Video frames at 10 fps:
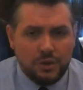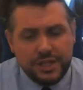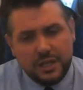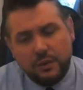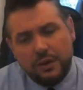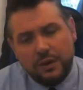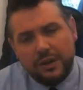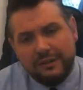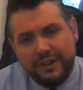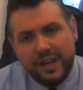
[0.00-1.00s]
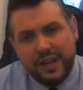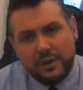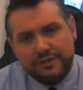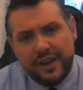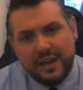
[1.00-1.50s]
Audio and
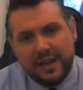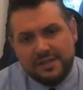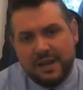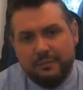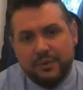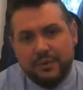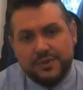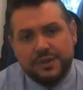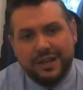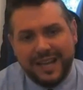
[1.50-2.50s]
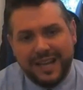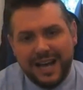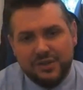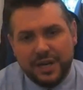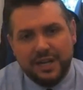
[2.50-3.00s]
video surveillance cameras and
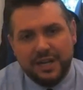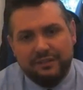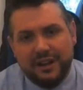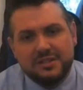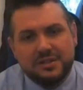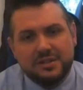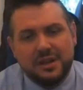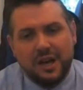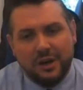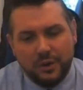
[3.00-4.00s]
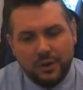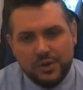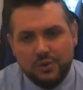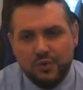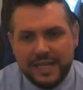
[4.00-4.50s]
car tracking devices are
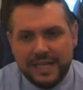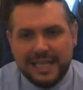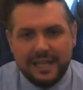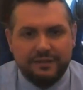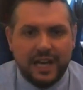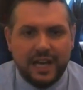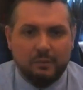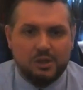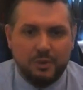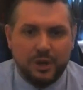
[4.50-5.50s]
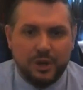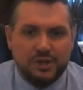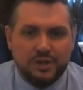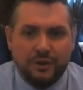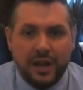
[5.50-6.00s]
also readily available to
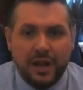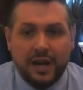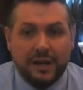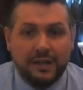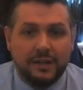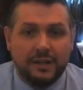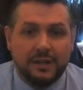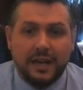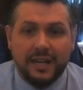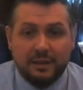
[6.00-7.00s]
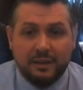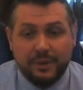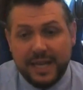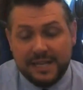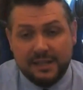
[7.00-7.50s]
purchase online and can
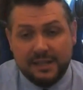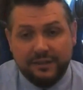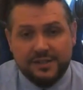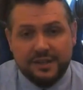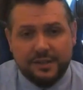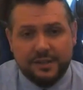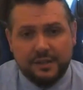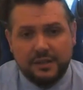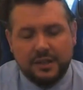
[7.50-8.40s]
be easily fitted.